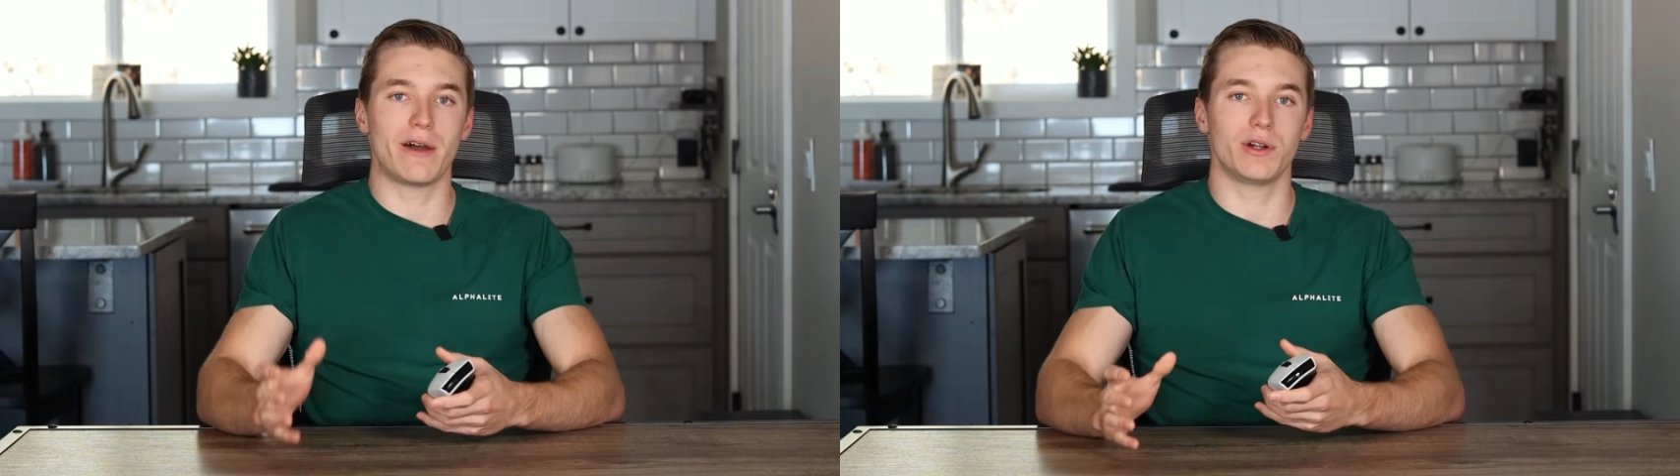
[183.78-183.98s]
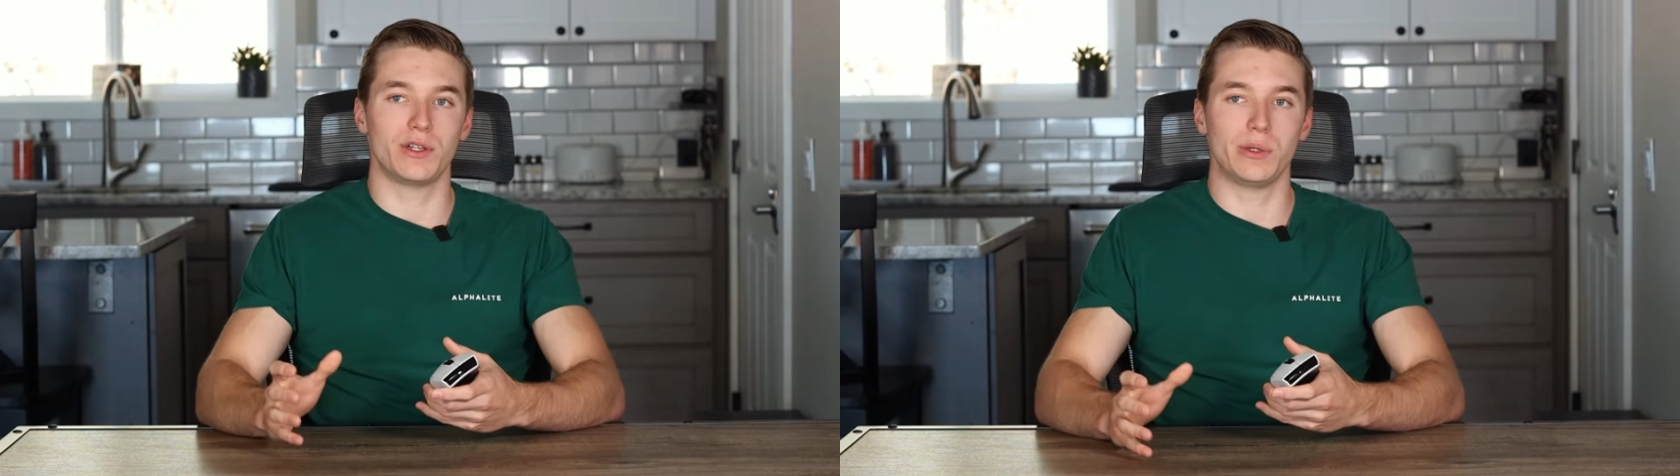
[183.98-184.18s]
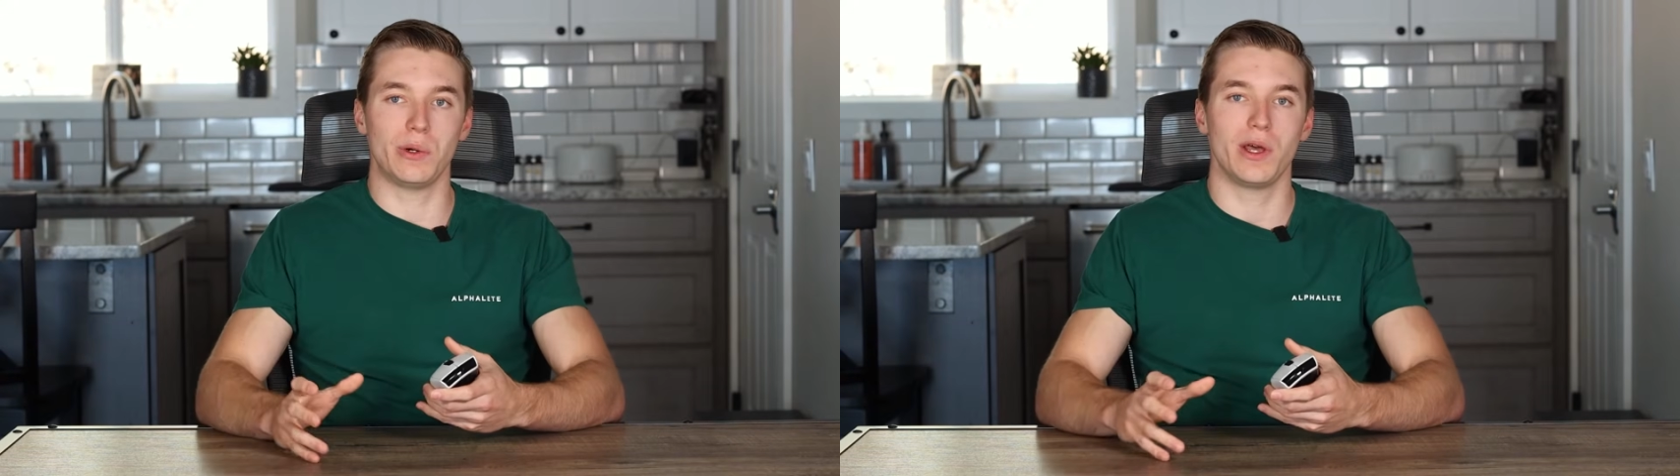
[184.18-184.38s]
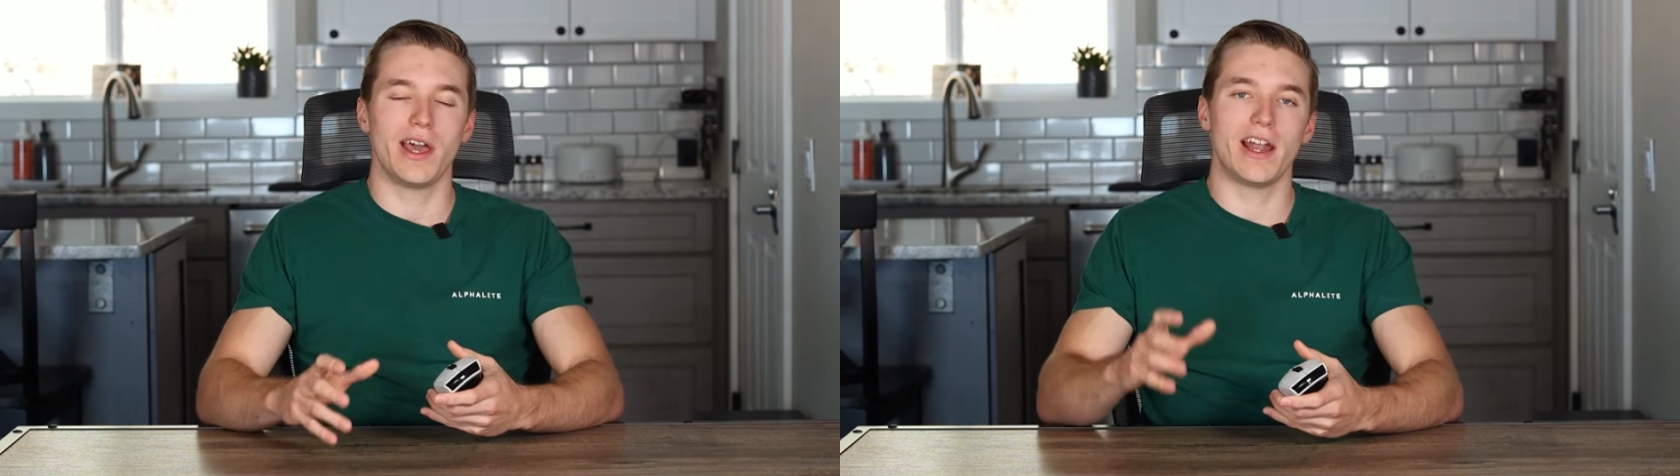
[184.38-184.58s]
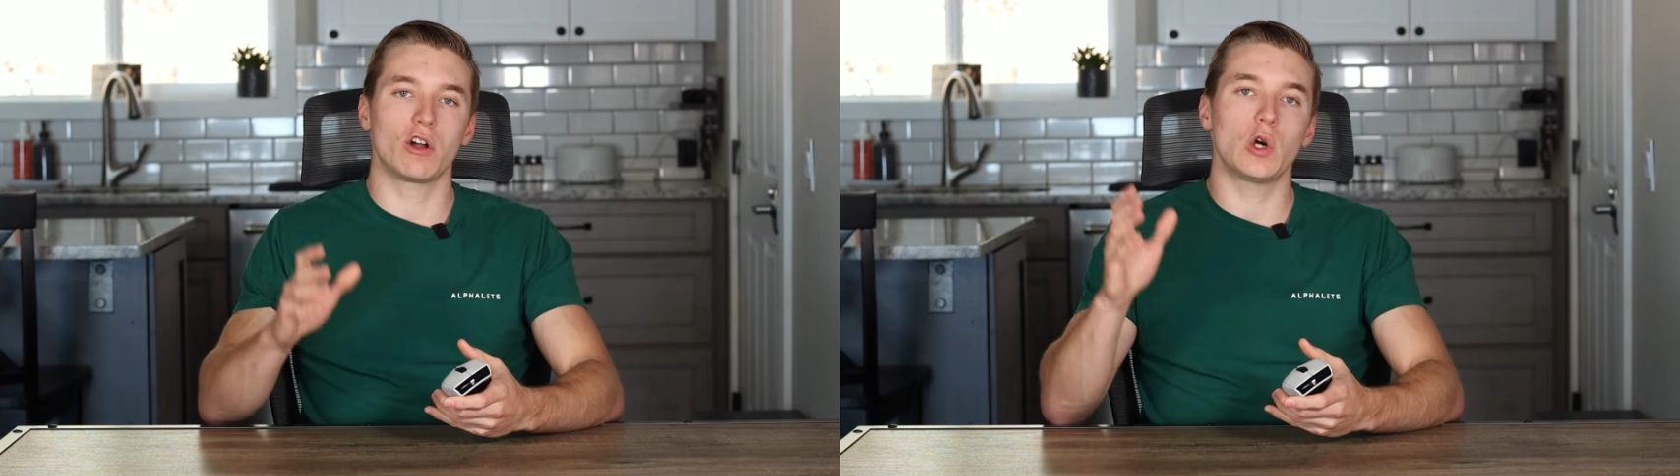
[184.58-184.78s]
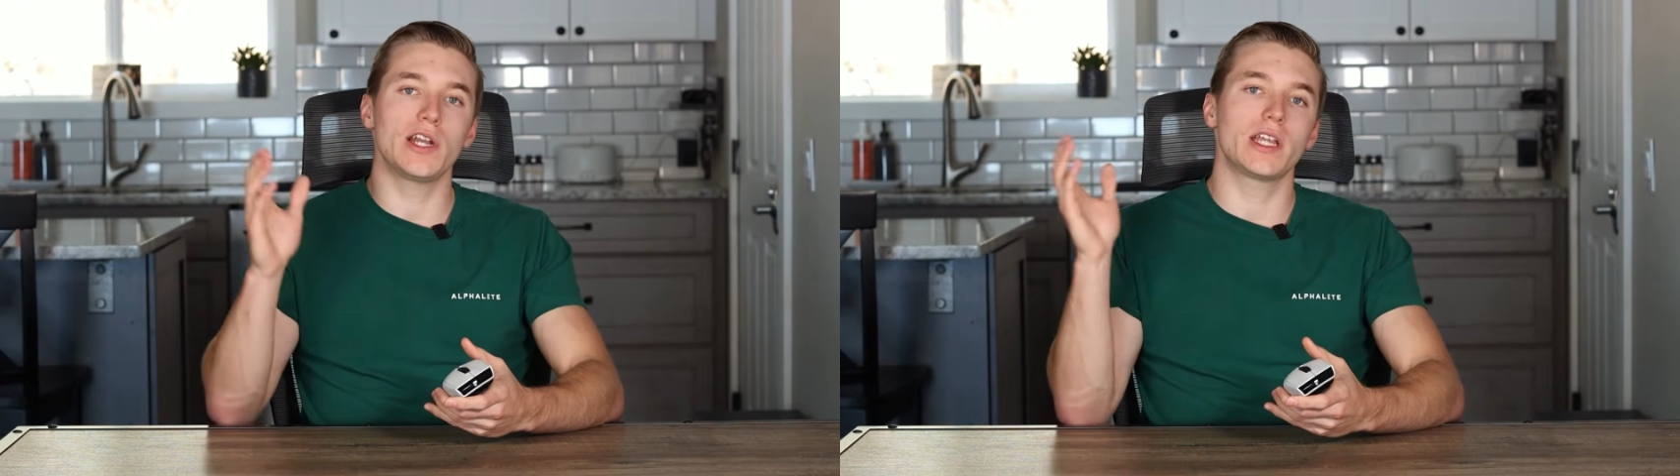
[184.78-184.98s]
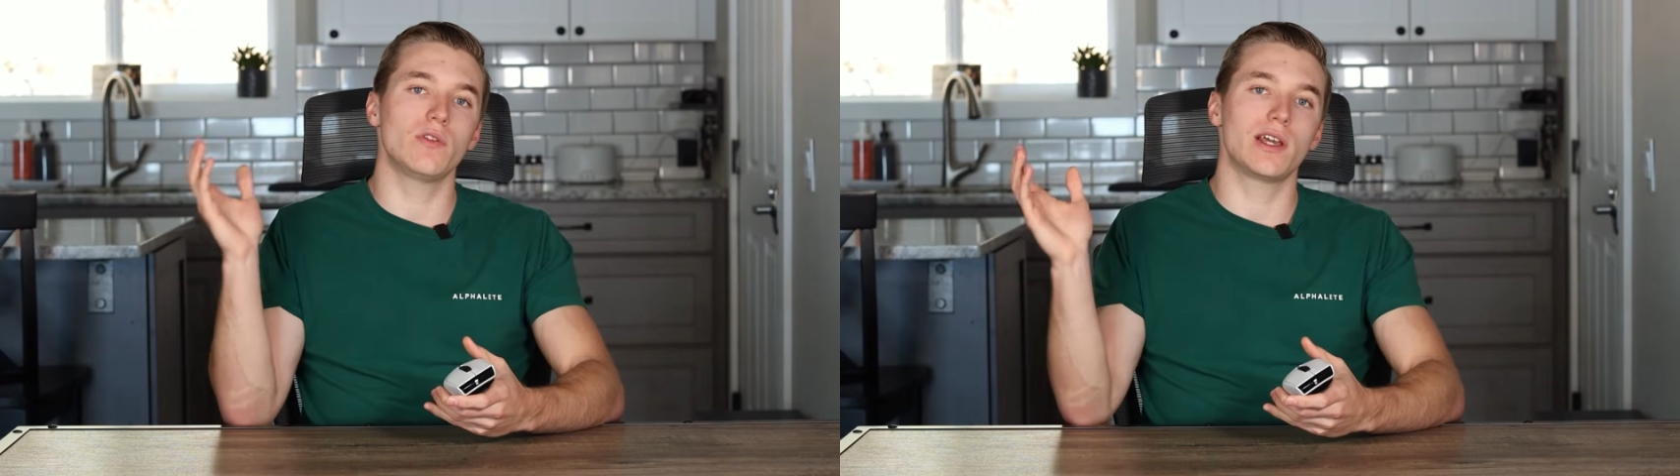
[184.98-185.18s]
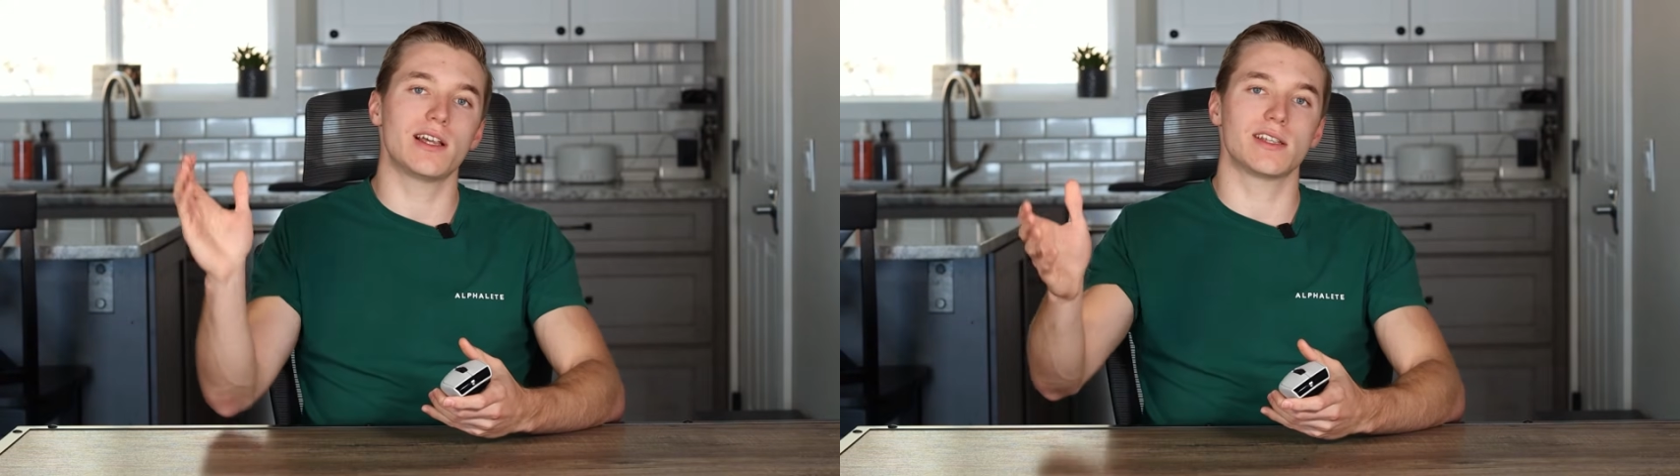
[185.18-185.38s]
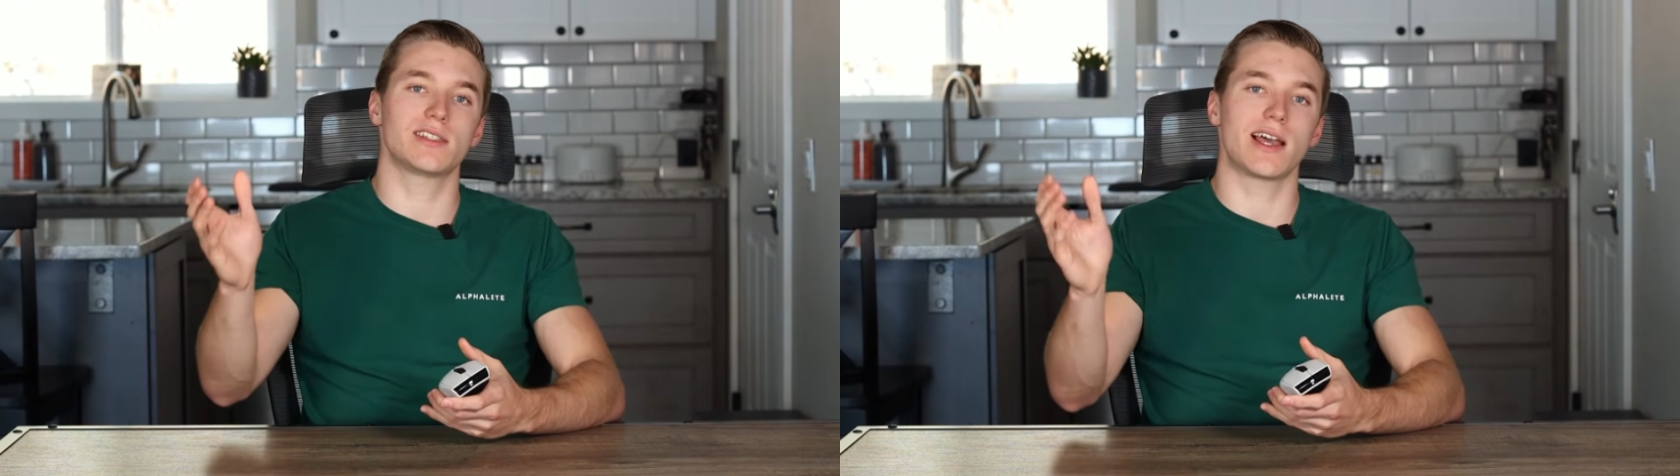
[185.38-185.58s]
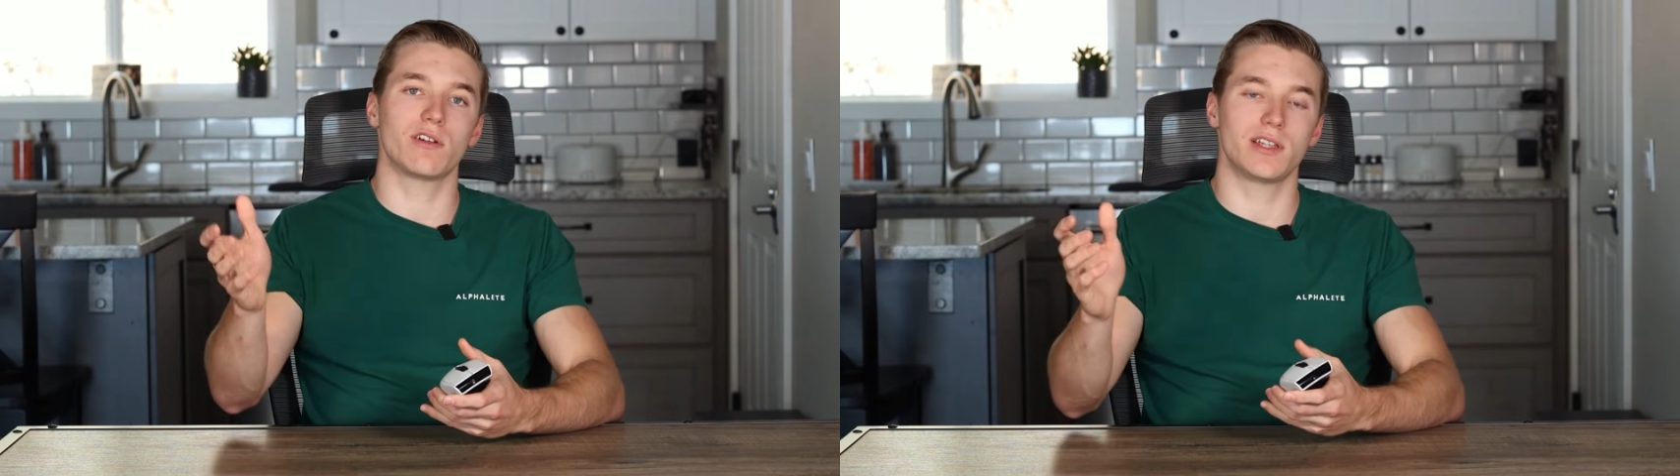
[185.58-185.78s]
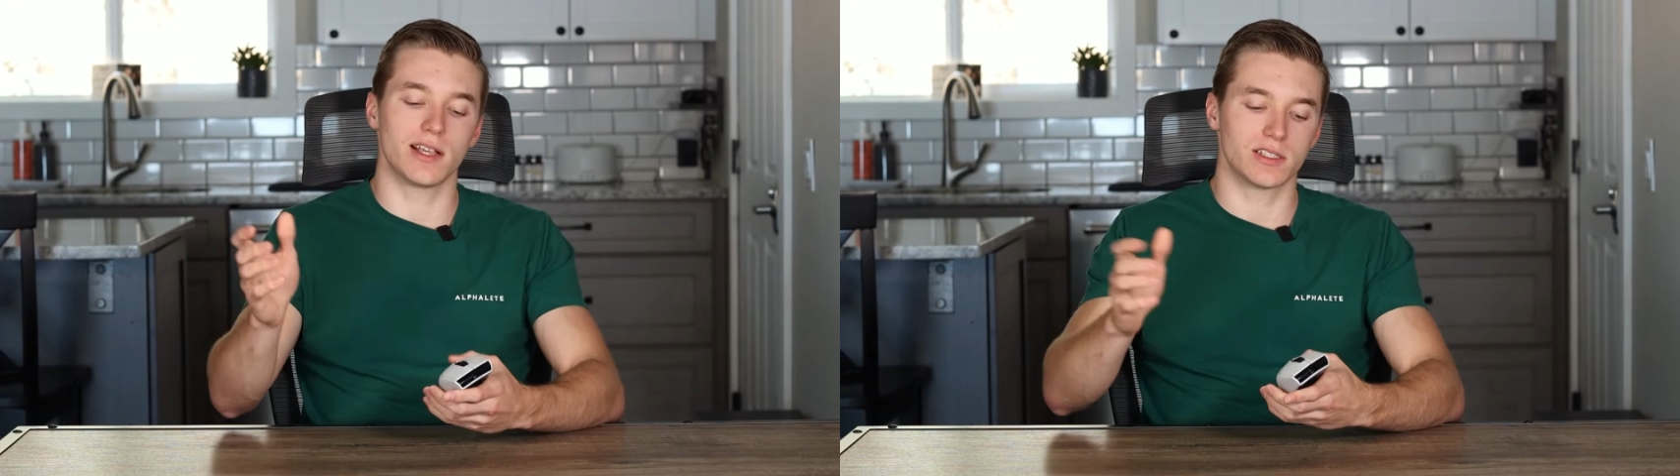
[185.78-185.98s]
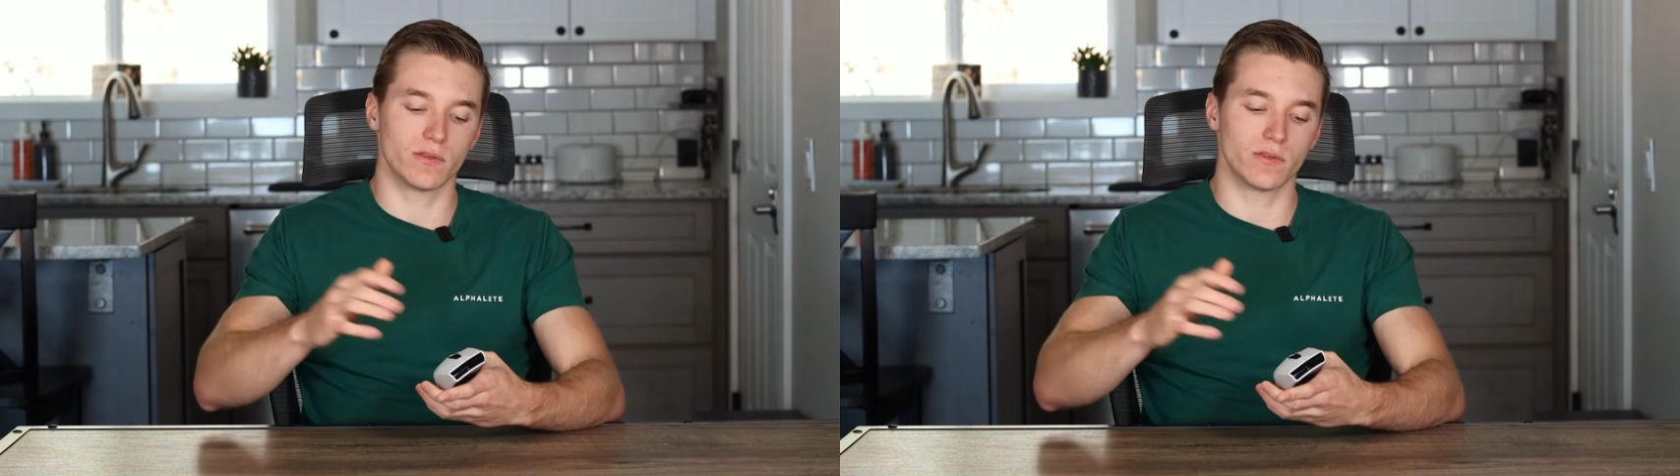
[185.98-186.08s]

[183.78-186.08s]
louder too. And I'll go ahead and give you guys a sound test